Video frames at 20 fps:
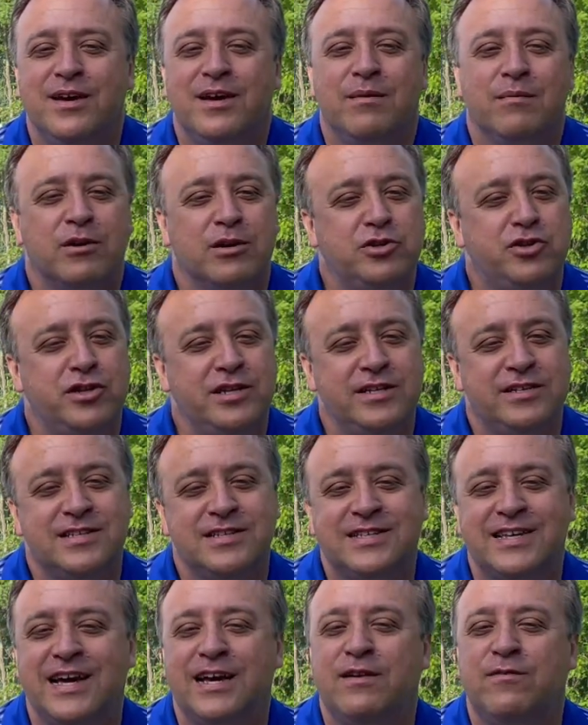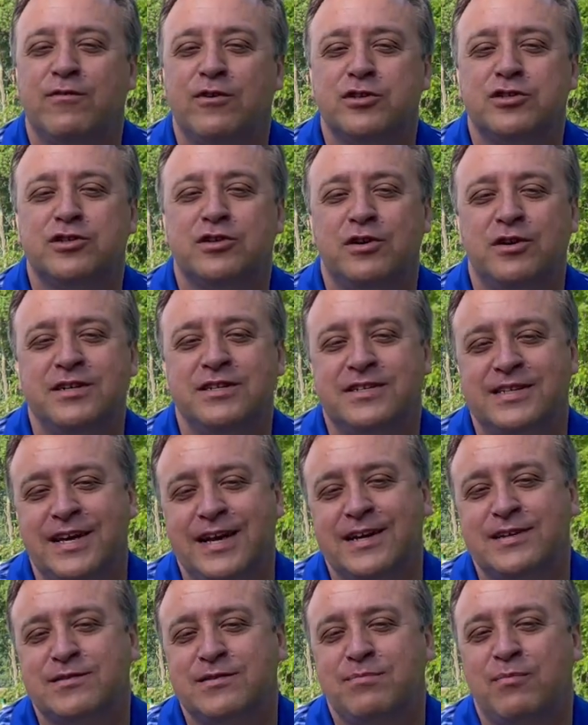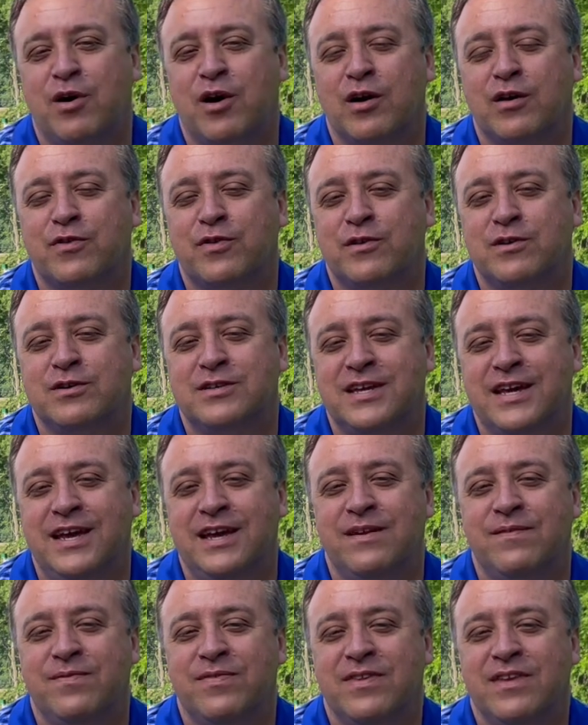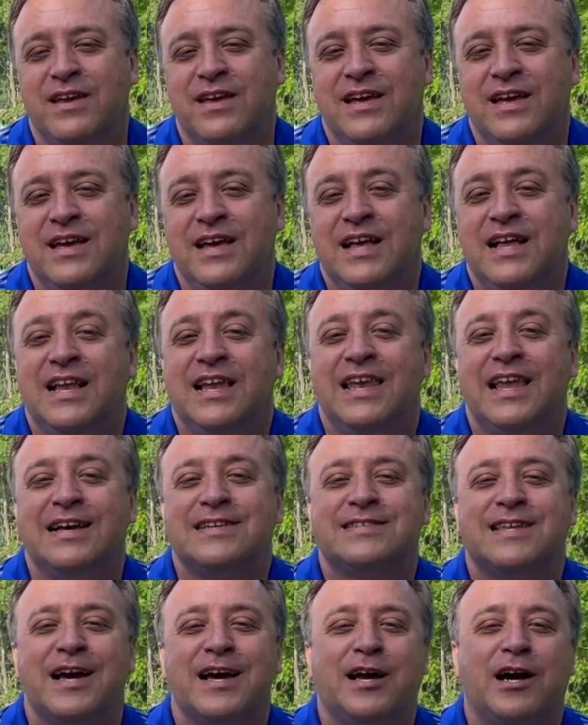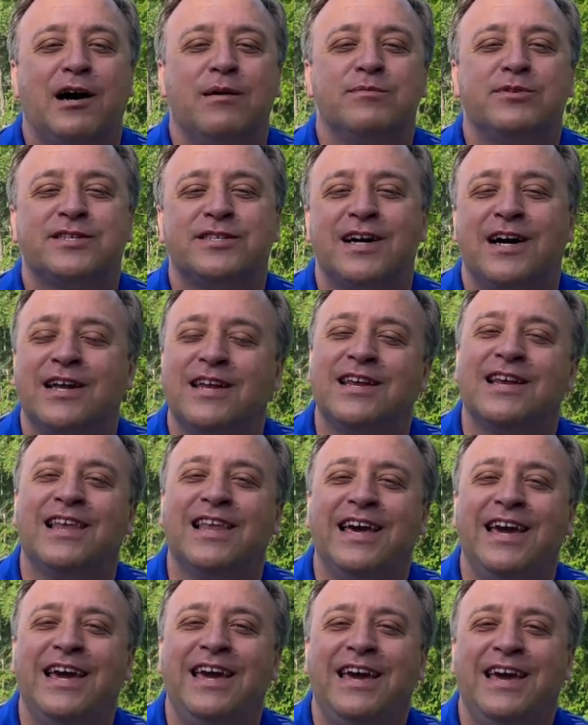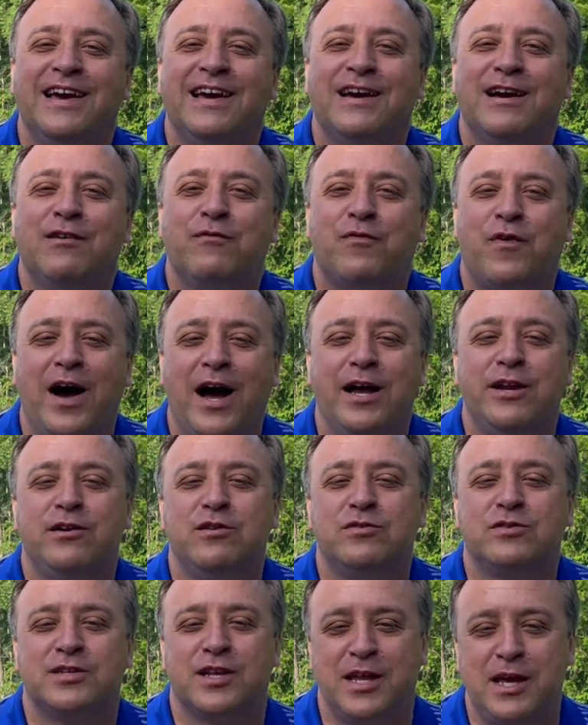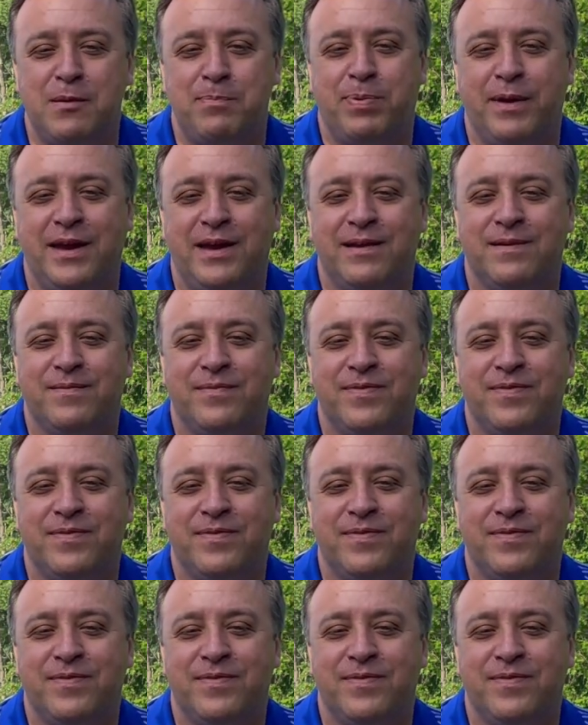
Because Jesus said in verse thirty-six of Mark thirteen, "Lest I come suddenly and find you sleeping.